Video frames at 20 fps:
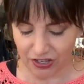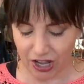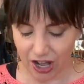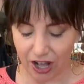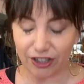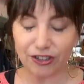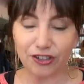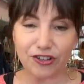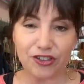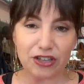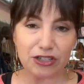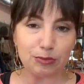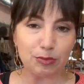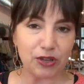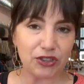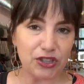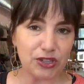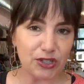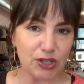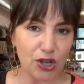The color this
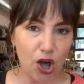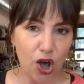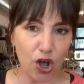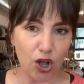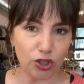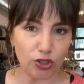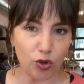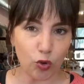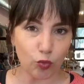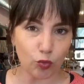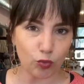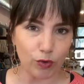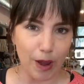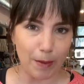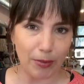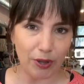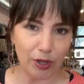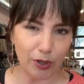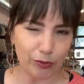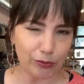month is called
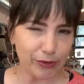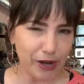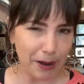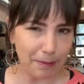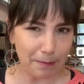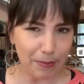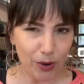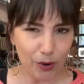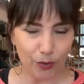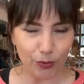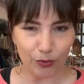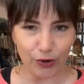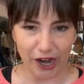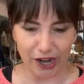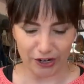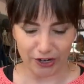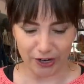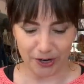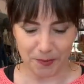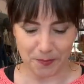Rebel Rainbow
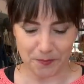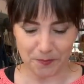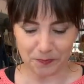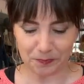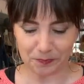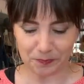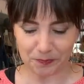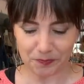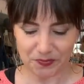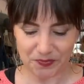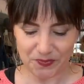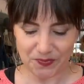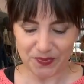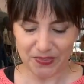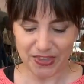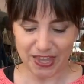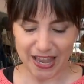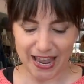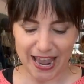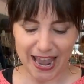Rider,
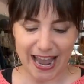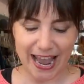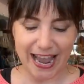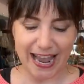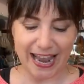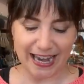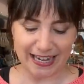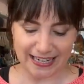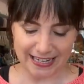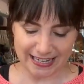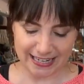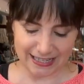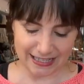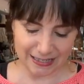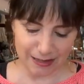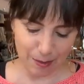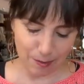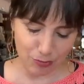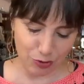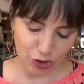and it
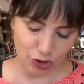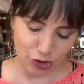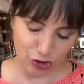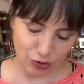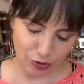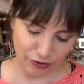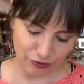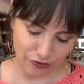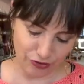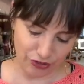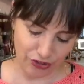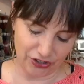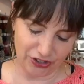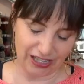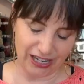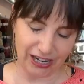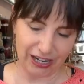is beautiful.